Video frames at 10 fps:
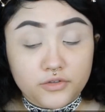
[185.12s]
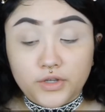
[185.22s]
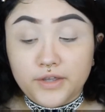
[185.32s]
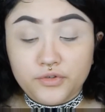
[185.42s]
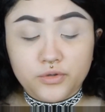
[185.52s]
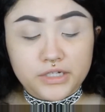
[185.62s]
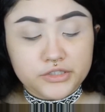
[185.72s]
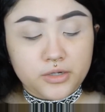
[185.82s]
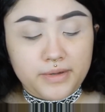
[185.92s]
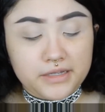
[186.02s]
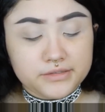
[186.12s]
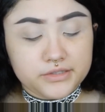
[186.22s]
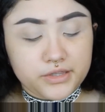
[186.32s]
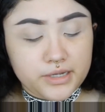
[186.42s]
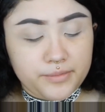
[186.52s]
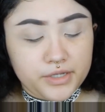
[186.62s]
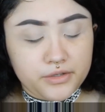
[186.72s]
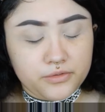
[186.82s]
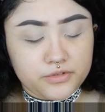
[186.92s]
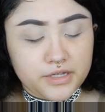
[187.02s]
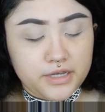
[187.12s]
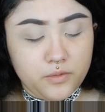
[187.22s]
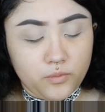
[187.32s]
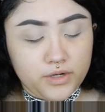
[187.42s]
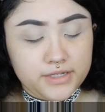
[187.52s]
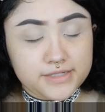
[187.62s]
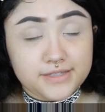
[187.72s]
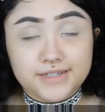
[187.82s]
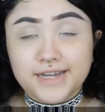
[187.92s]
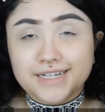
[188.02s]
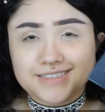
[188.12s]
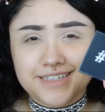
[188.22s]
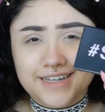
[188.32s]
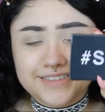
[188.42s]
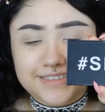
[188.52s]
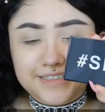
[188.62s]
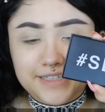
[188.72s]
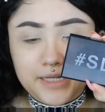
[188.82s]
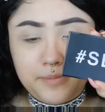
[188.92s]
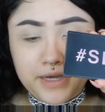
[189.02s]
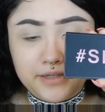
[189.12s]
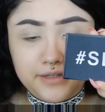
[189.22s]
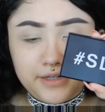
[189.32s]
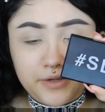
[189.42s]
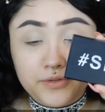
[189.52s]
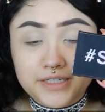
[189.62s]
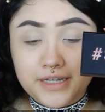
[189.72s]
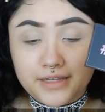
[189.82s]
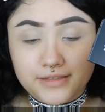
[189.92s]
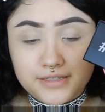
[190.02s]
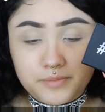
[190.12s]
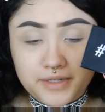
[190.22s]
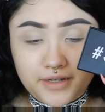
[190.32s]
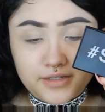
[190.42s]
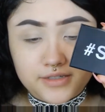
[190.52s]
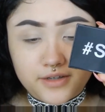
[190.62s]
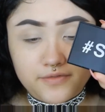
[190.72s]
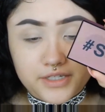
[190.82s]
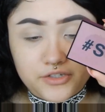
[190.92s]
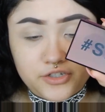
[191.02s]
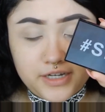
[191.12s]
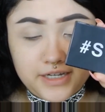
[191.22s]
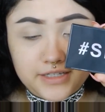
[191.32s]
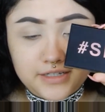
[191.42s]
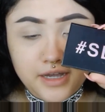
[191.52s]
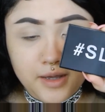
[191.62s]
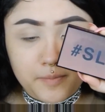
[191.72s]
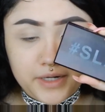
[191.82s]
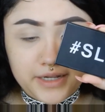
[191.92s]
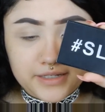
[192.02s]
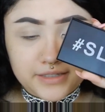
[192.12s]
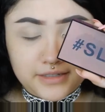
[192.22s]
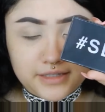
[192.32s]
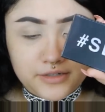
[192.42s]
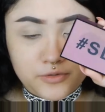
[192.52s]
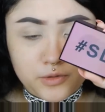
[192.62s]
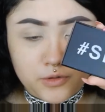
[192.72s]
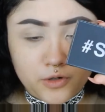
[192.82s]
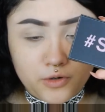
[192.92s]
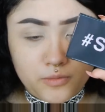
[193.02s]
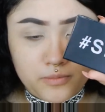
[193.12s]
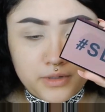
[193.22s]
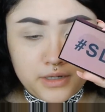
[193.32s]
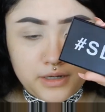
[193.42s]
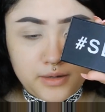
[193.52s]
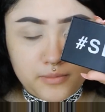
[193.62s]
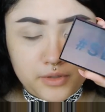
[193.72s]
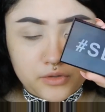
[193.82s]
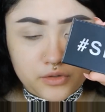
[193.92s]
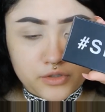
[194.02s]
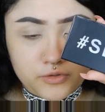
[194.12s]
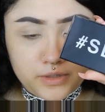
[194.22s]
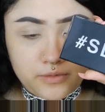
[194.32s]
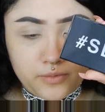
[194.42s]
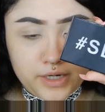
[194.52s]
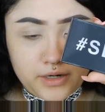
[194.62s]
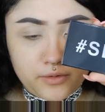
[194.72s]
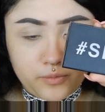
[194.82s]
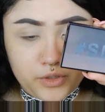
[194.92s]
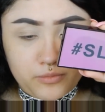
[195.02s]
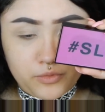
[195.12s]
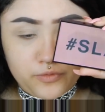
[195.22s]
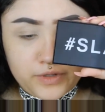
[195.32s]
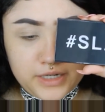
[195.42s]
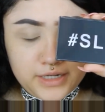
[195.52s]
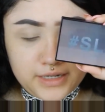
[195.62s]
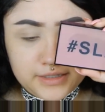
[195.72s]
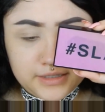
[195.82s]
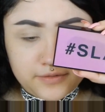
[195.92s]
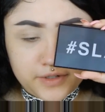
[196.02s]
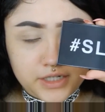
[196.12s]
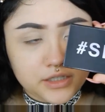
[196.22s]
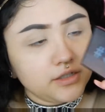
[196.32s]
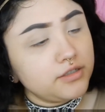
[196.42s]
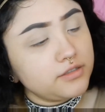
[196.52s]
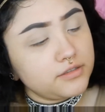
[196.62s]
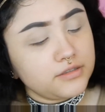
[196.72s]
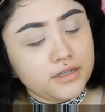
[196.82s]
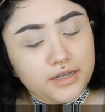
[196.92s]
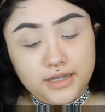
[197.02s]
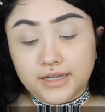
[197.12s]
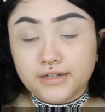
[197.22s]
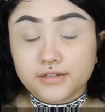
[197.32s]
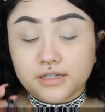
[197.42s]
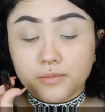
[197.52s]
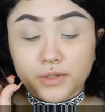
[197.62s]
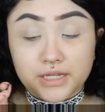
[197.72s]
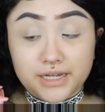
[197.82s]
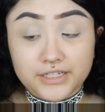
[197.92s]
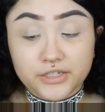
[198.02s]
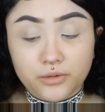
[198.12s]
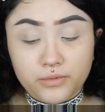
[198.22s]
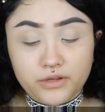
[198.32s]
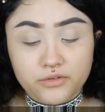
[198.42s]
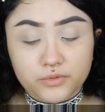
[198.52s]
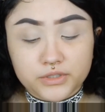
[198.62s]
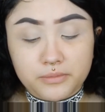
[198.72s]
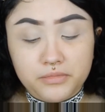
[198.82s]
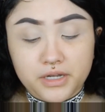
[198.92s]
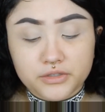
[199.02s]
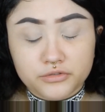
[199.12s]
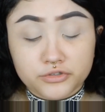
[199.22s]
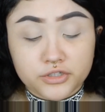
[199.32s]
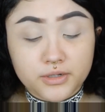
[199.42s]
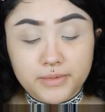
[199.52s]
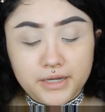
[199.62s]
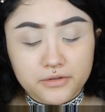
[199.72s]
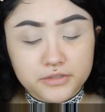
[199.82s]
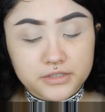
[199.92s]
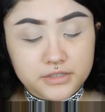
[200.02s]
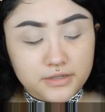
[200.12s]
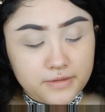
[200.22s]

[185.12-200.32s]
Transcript: So I have two eyeshadow palettes here that I'm going to use, and one is the hashtag Slay palette. I only got this because of the shades, but it has like that duochrome look to it where when you move it, it has different colors. And it does come with an eyeshadow base, which I'm not too sure about.